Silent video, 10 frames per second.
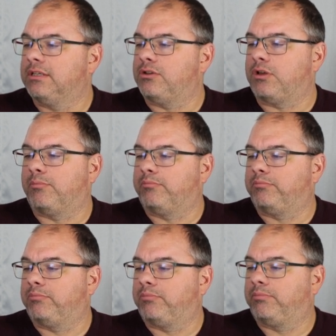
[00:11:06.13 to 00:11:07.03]
So you can
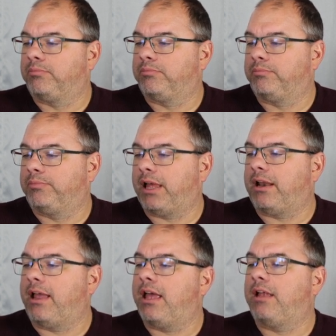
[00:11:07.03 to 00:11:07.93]
plan
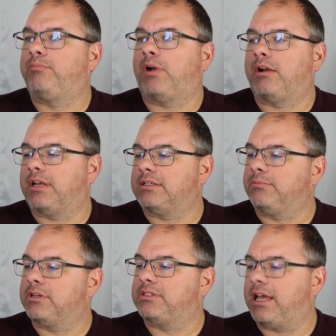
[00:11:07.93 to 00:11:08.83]
ahead, prioritizing
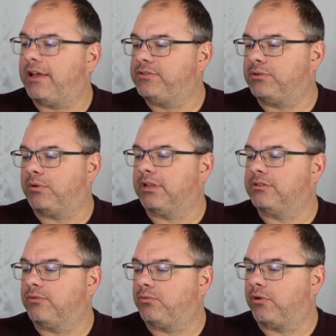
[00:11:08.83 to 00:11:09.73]
must-haves, so on
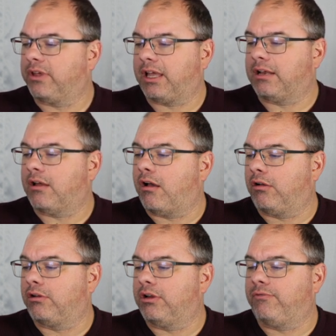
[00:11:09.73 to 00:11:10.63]
and so forth. Again,
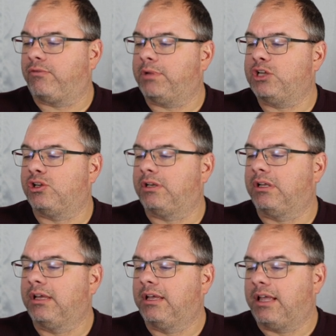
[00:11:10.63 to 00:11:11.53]
all good information,
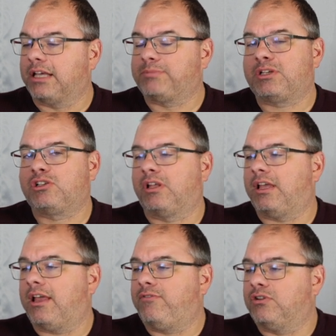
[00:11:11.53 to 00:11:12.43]
especially
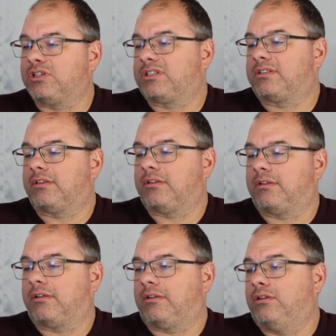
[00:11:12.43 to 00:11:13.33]
if you're just
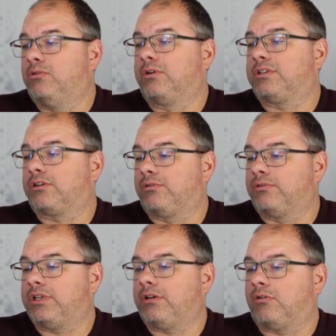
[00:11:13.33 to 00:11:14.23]
newer to
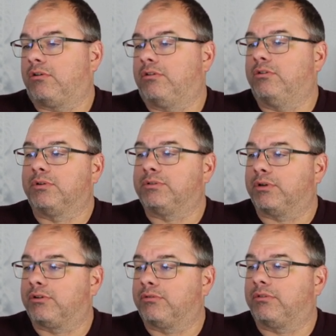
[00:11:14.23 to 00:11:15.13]
cruising or newer
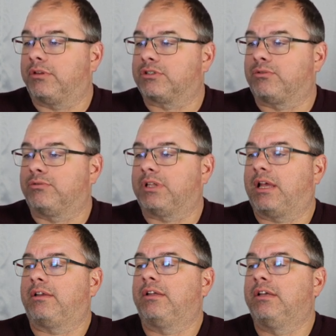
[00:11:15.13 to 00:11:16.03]
to this cruise
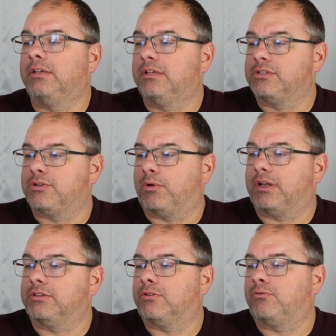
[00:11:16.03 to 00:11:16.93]
line, so on
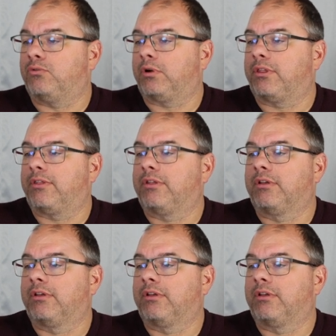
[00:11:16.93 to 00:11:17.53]
and so forth.